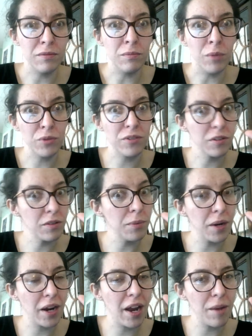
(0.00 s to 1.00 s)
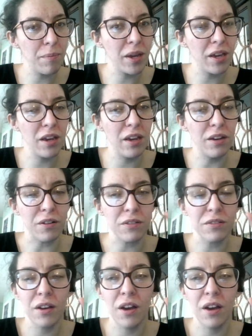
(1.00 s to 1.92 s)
most of them are kind of picky eaters,